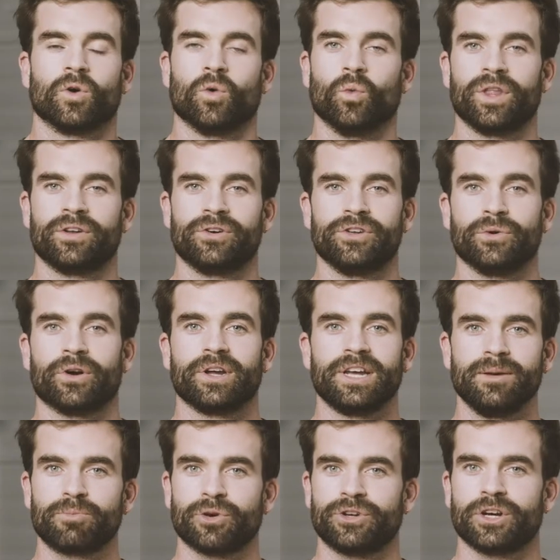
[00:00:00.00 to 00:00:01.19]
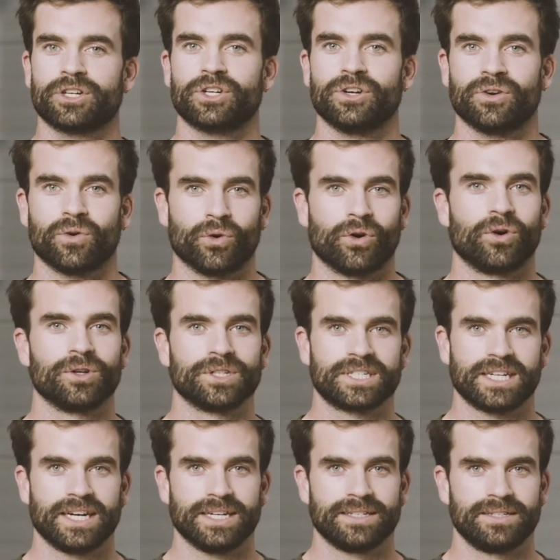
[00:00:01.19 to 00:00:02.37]
Whether you are in production or
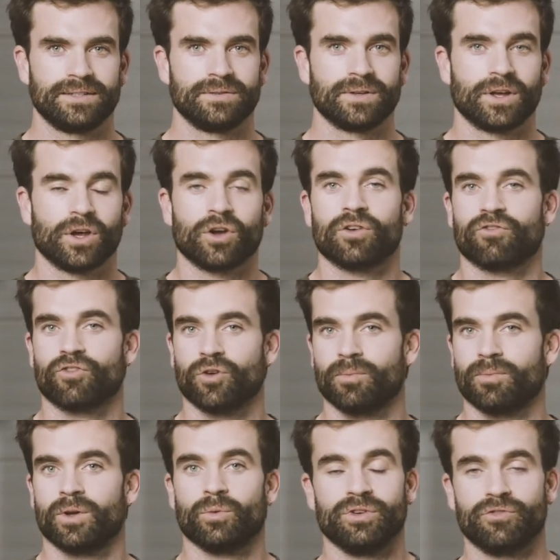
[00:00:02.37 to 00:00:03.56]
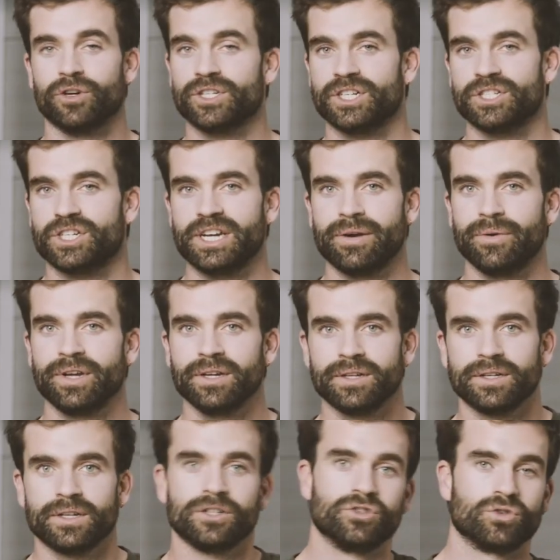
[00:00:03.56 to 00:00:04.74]
on-site, from reverse engineering
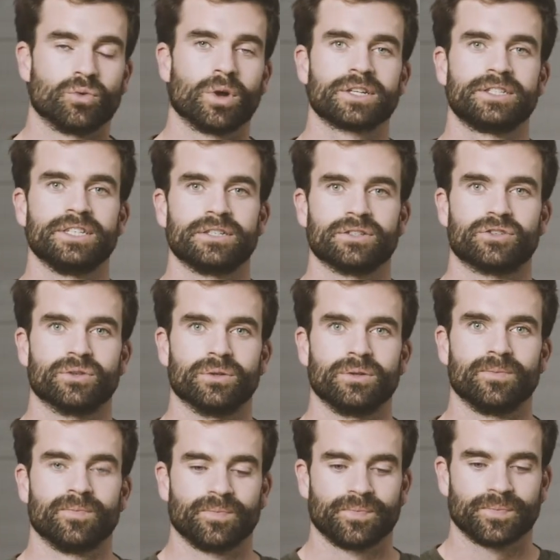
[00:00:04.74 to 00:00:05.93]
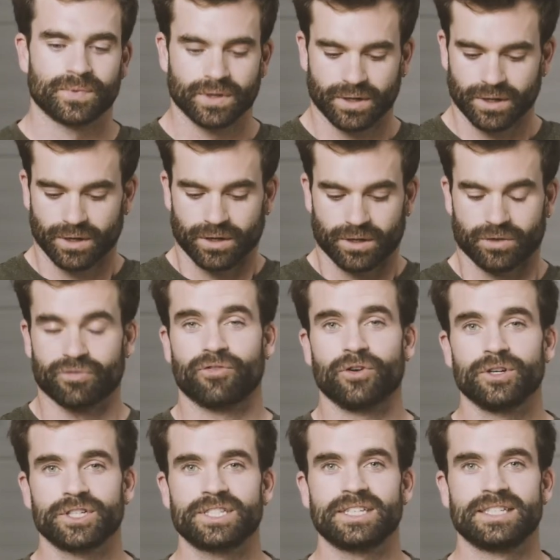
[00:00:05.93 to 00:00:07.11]
to quality control, the
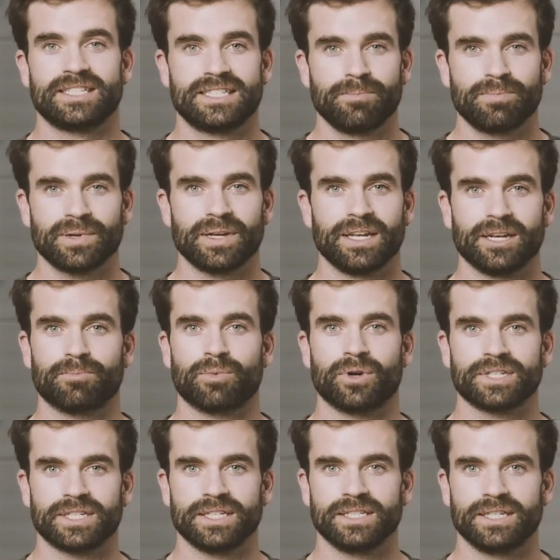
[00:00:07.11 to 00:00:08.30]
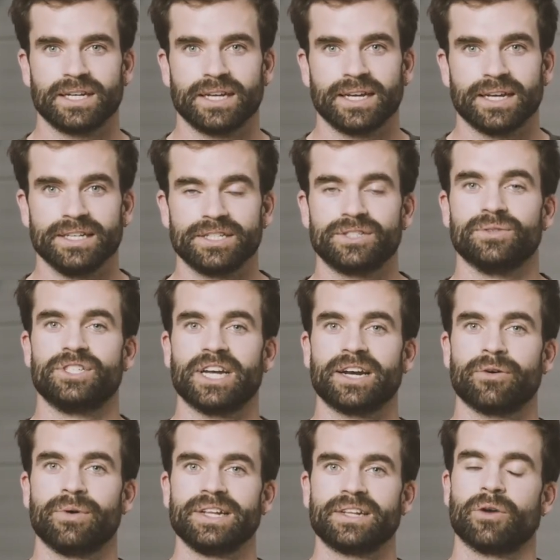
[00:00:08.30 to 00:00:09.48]
first step in the process is to
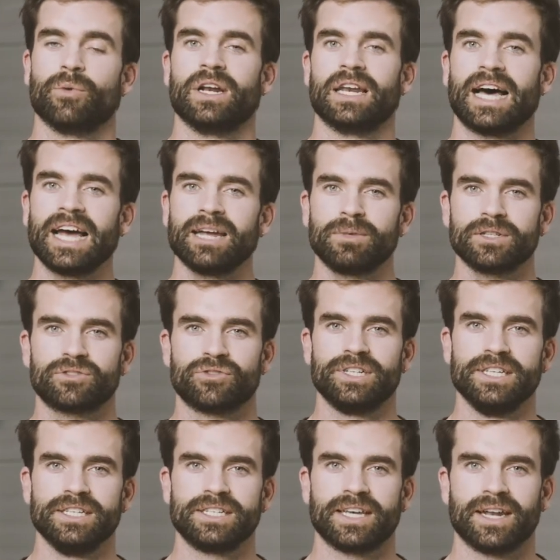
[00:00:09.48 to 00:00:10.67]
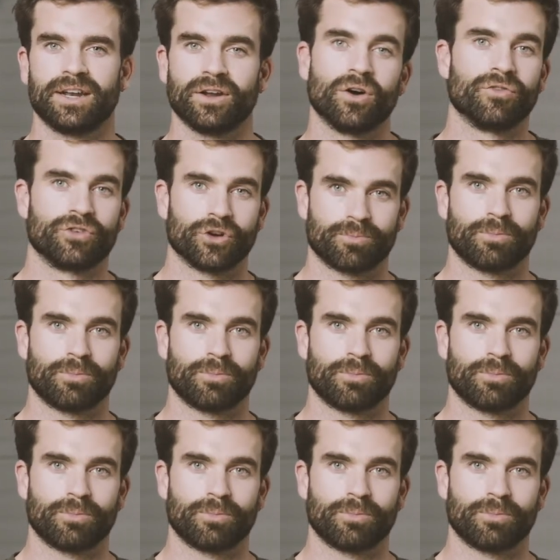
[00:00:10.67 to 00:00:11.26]
generate a reliable 3D scan of your